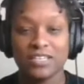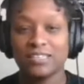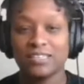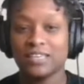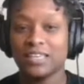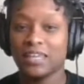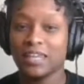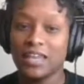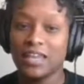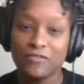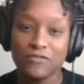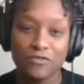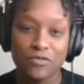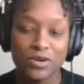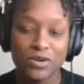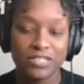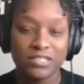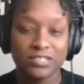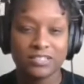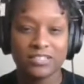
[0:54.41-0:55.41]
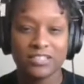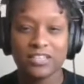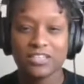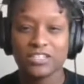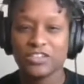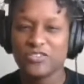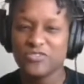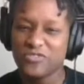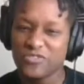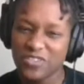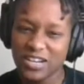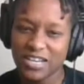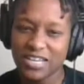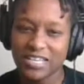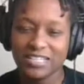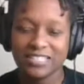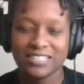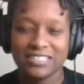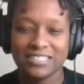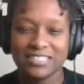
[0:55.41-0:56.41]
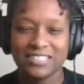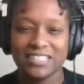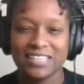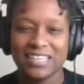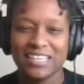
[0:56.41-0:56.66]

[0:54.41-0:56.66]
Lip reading: your loved ones, your friends,